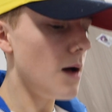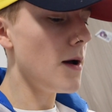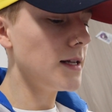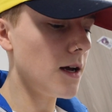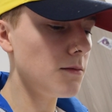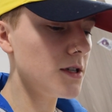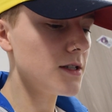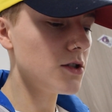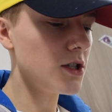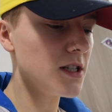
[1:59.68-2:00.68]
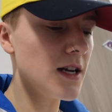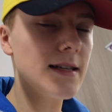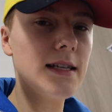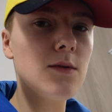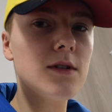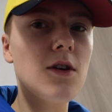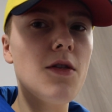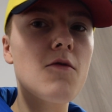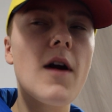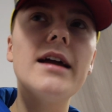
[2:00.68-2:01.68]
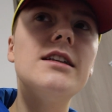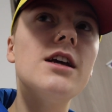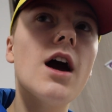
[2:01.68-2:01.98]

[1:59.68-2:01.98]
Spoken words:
Roberto, I'm just gonna see what's on the radio.